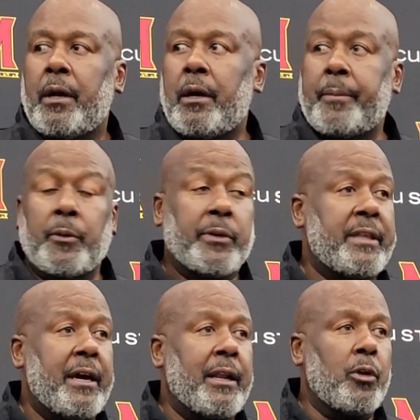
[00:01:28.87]
And with
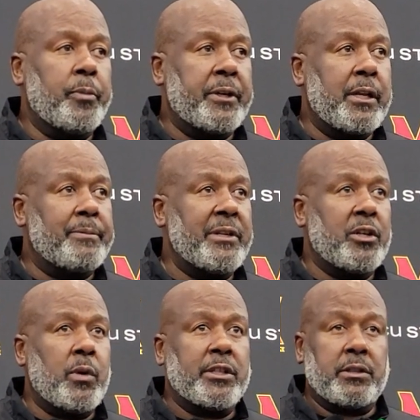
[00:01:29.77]
that, I'll open it up to any
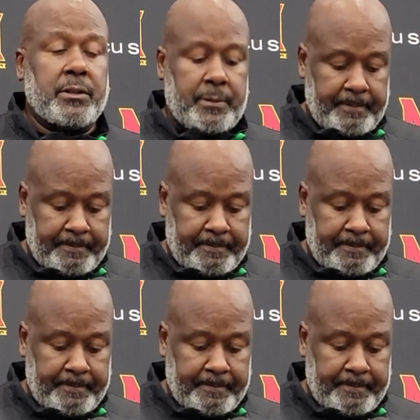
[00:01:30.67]
questions.